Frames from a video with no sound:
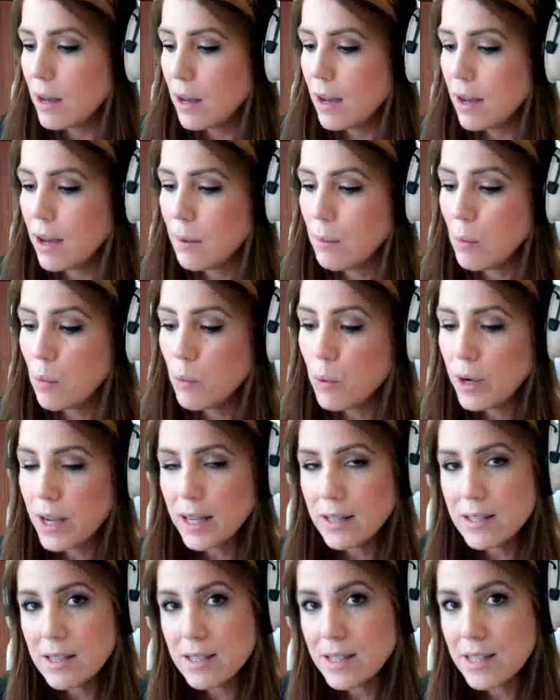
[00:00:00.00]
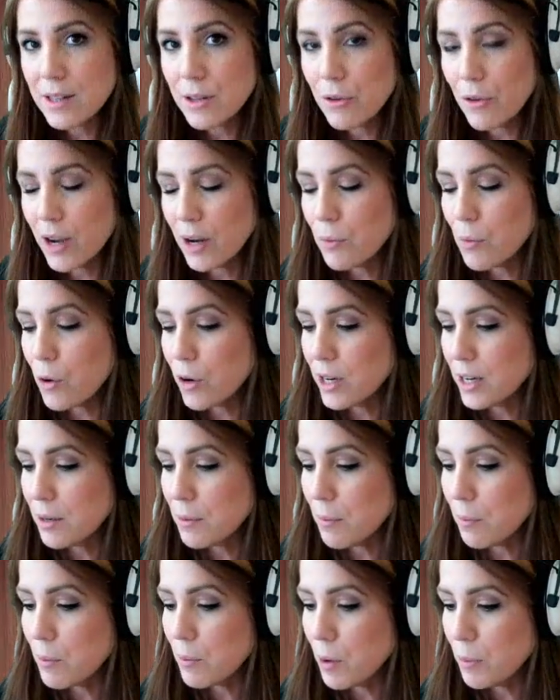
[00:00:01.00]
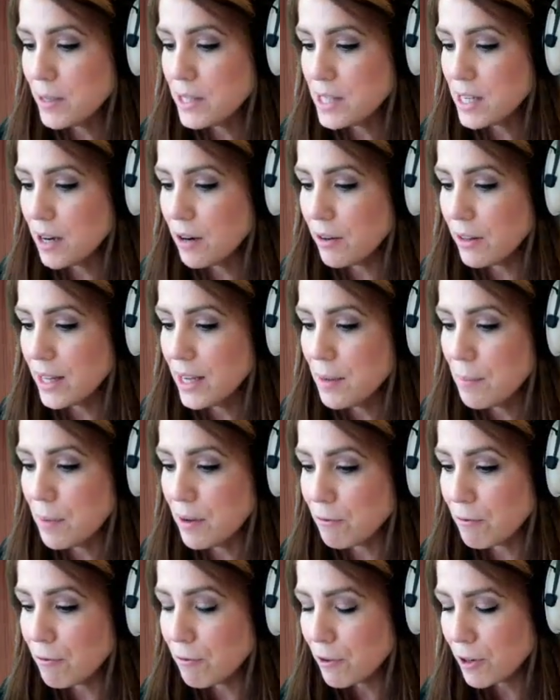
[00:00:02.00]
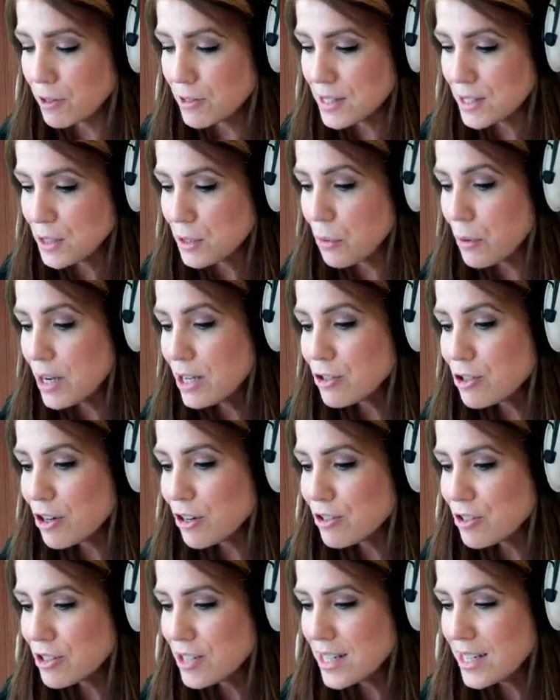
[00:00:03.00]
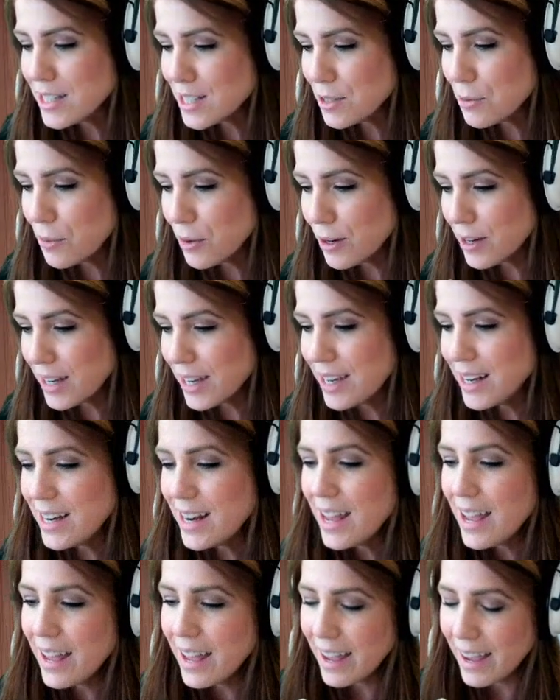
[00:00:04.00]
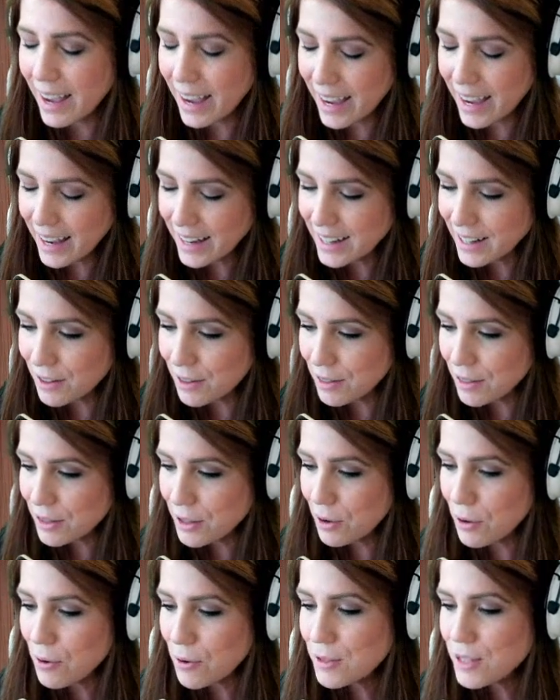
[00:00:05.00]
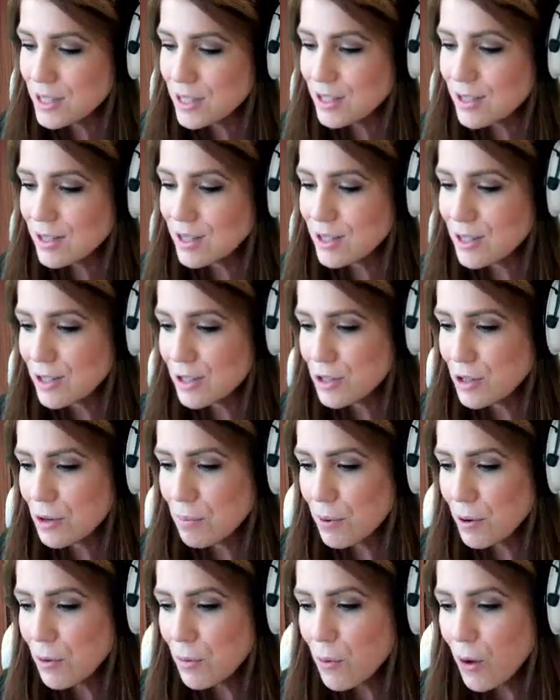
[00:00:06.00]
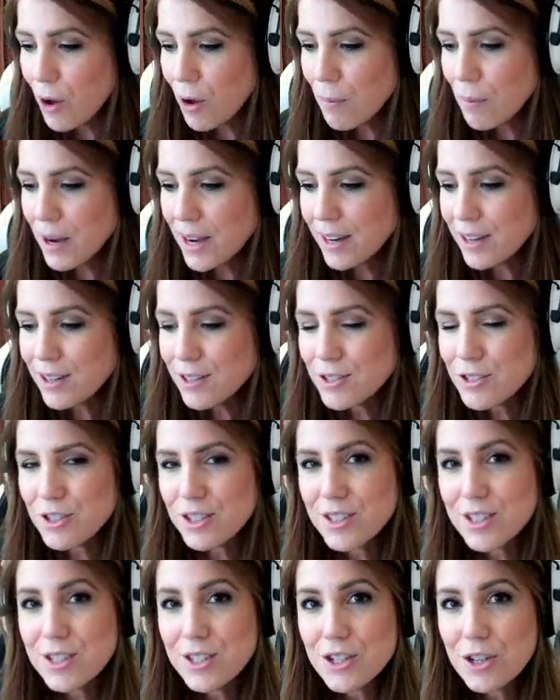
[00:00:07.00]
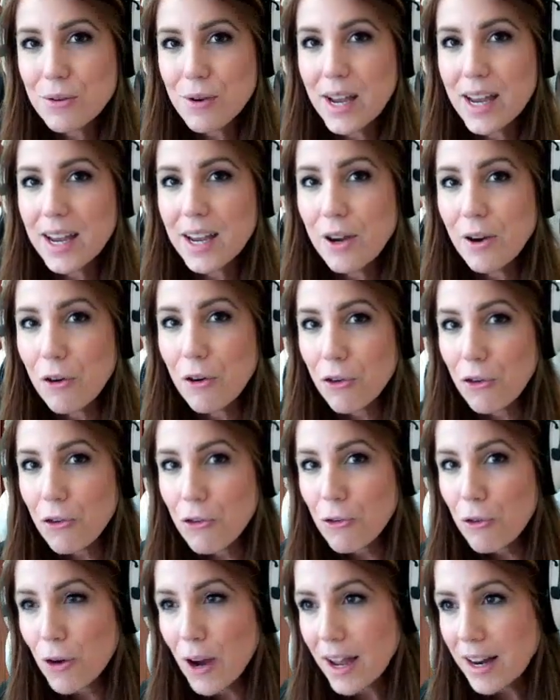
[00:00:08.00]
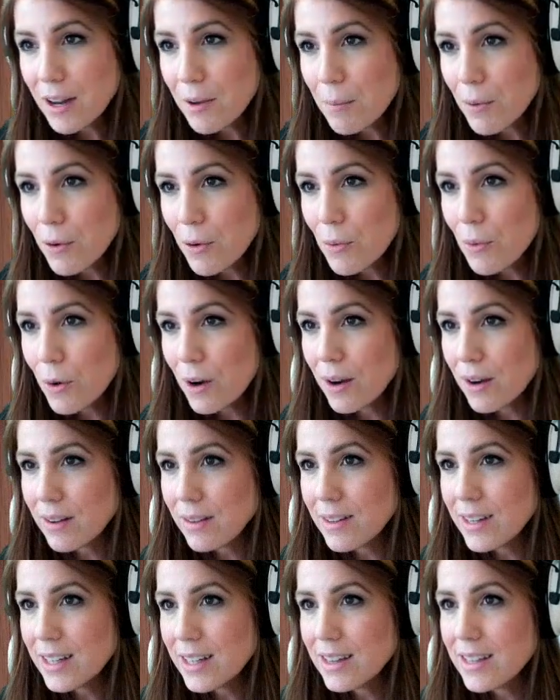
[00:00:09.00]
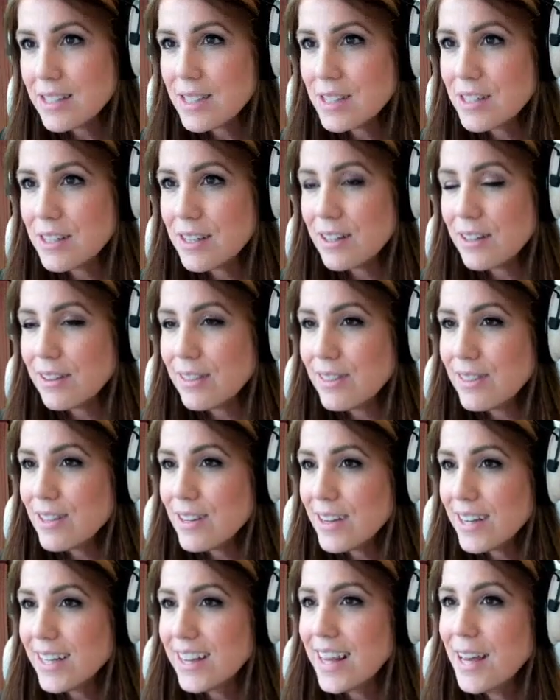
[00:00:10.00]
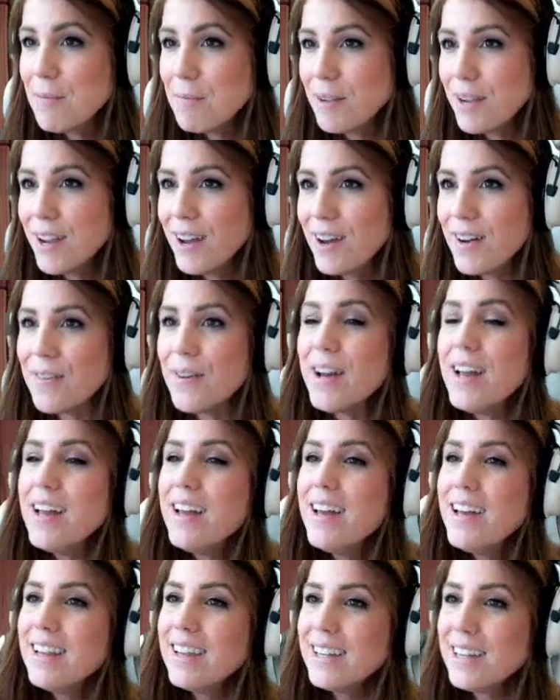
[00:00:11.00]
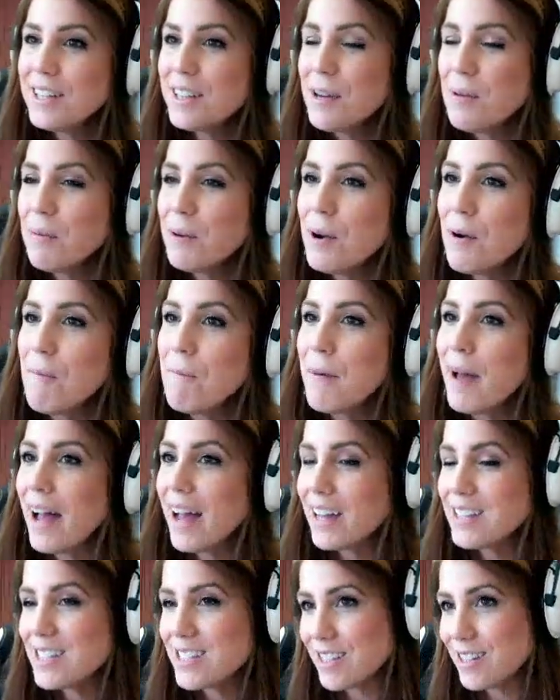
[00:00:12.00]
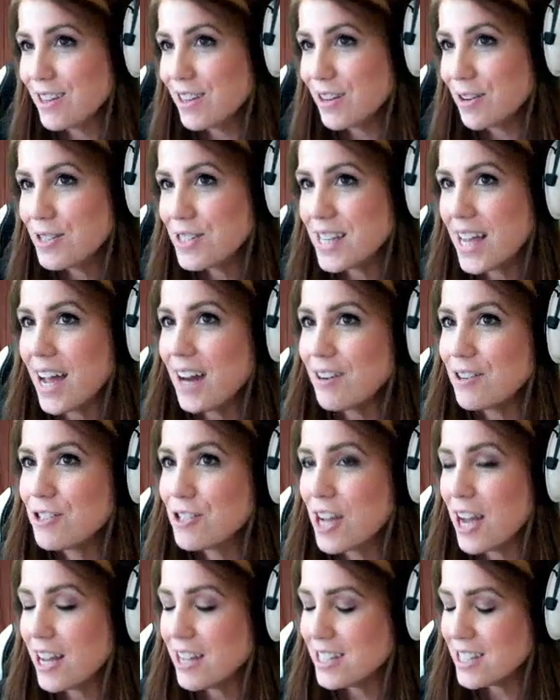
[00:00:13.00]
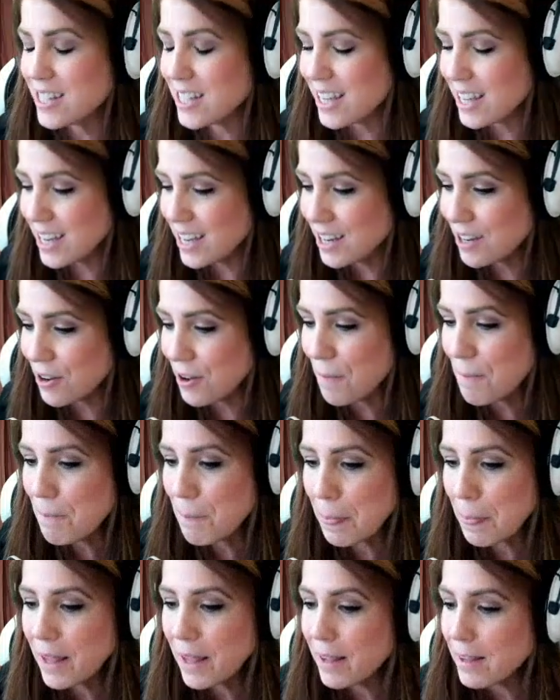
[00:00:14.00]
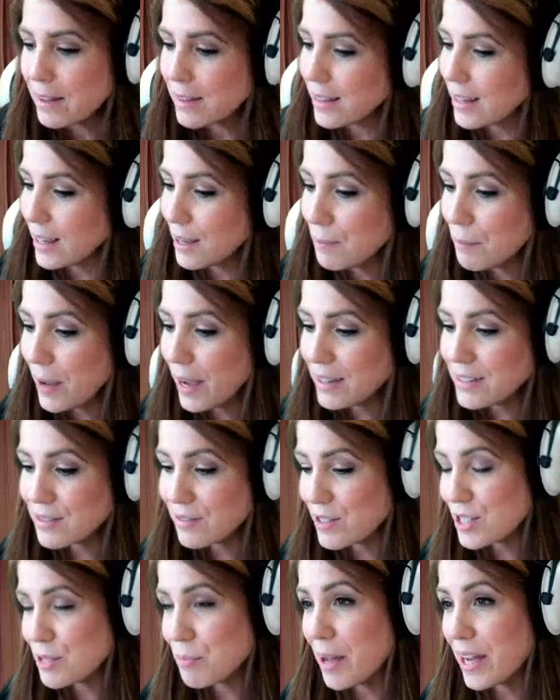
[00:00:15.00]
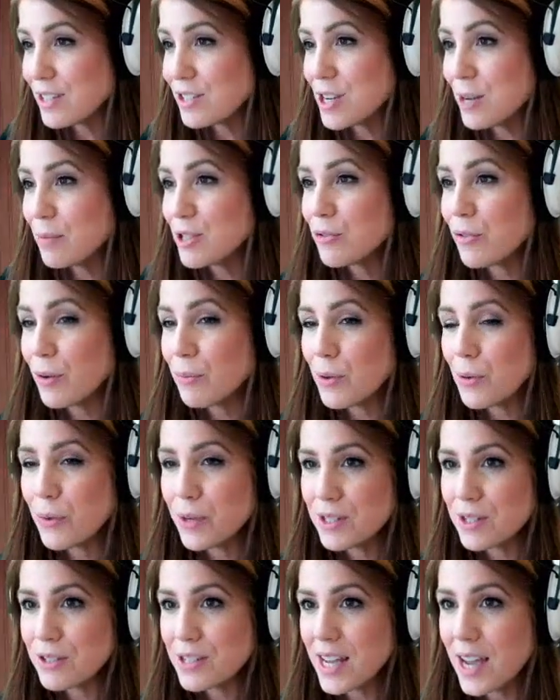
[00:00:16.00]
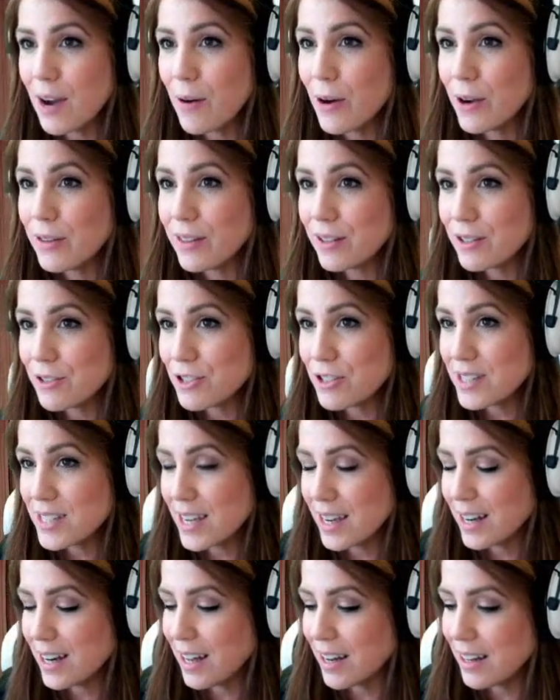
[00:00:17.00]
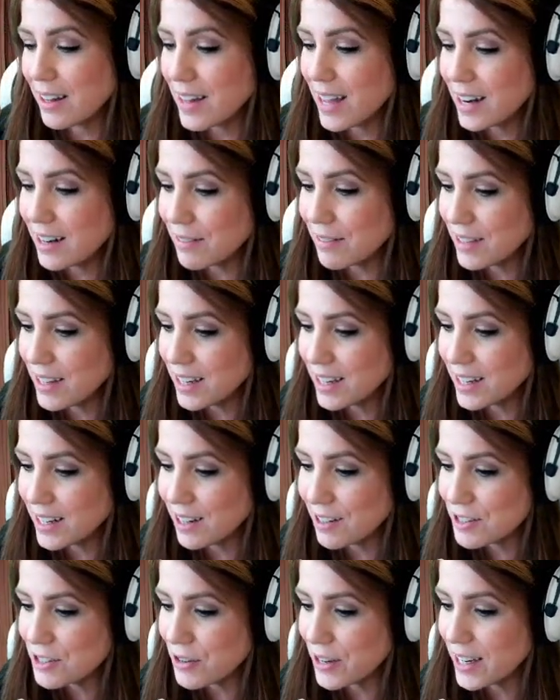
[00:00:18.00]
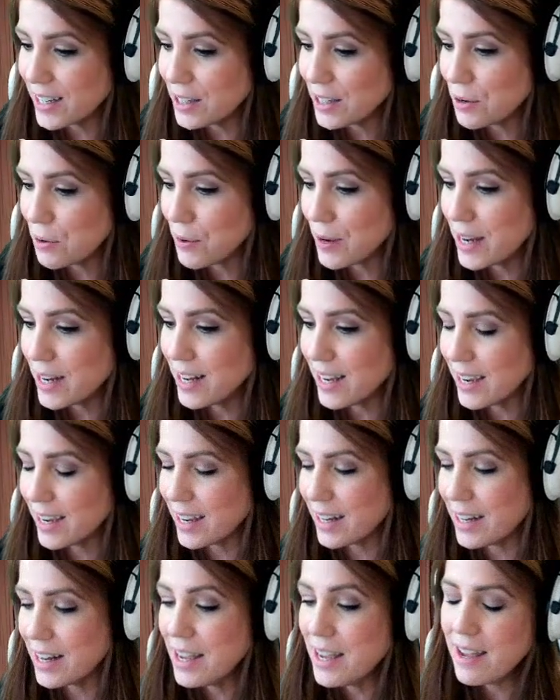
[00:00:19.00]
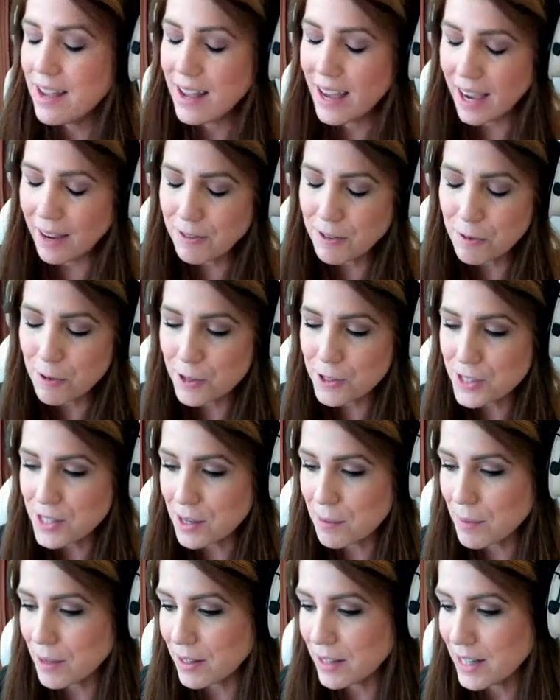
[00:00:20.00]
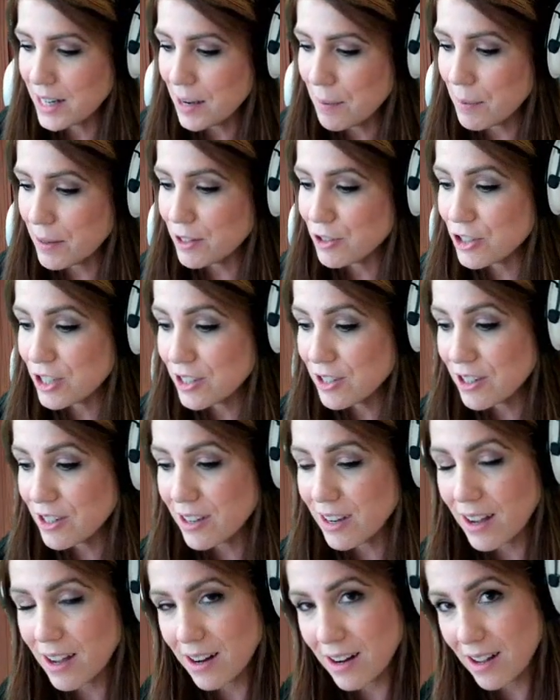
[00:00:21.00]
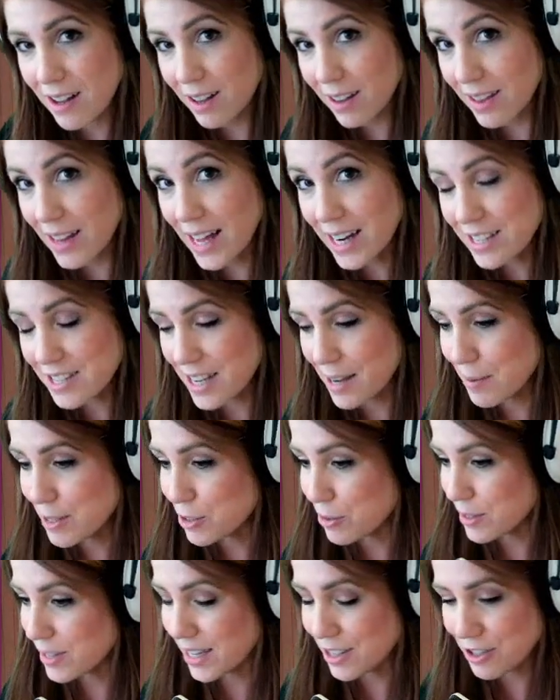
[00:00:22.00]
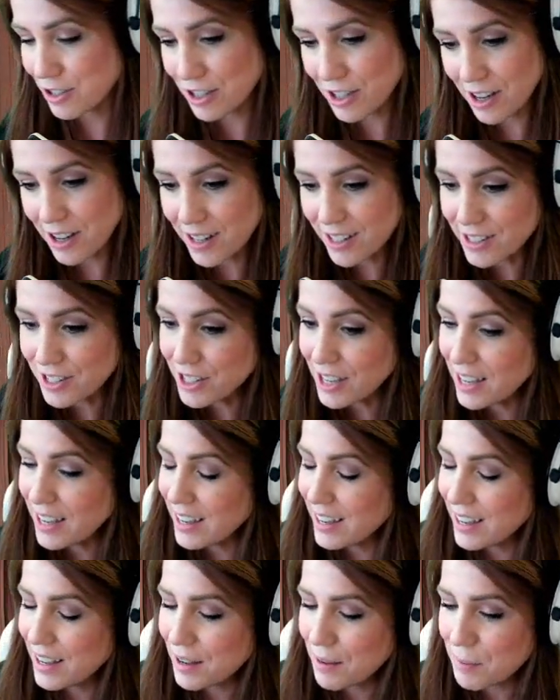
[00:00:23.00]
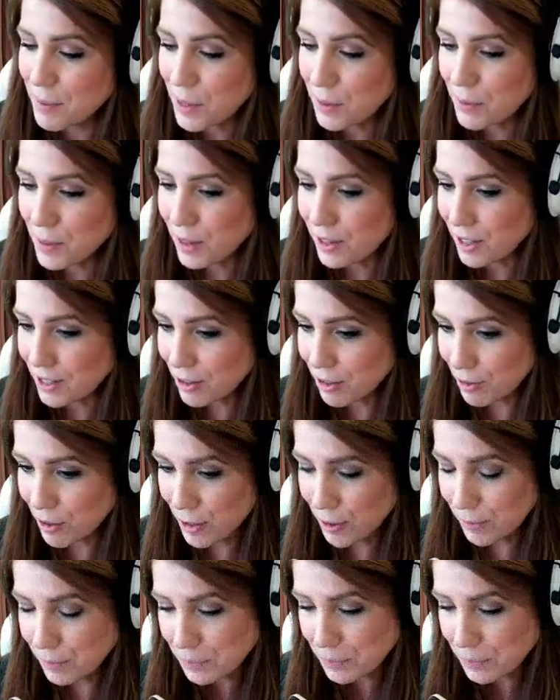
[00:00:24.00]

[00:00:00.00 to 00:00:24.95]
Um, we'll get to see the Grand Warden momentarily, but first, this Queen Charge needs to work in. And those super wall breakers just do incredible work. Look at this. Look at them go. Look at them go past those scatter shots. The Eagle the impact of the splash damage from the wizard tower. They're just taking on a lot of heat here. So I get the queen in to force the ability, but she took on a lot of damage with that charge. But we look through.